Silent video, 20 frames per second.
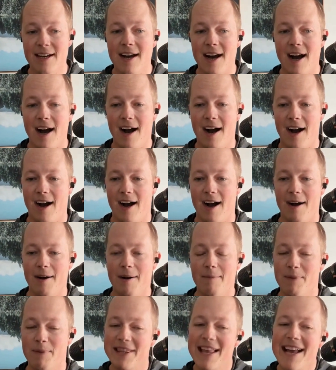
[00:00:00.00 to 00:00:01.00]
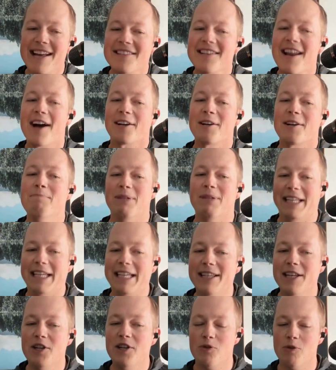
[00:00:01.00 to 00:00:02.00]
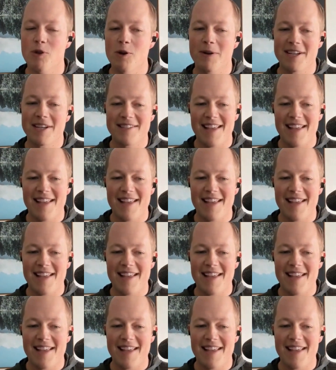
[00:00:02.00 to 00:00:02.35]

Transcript: But that's not completely true because,